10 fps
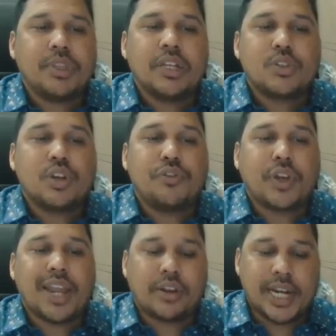So if you
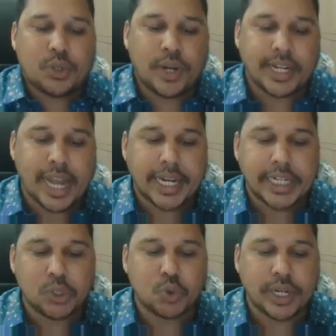calculate 29
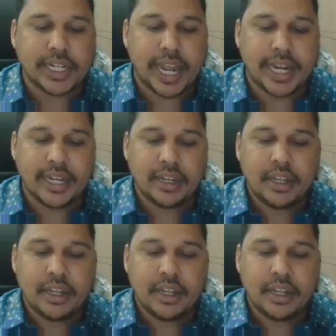into 29,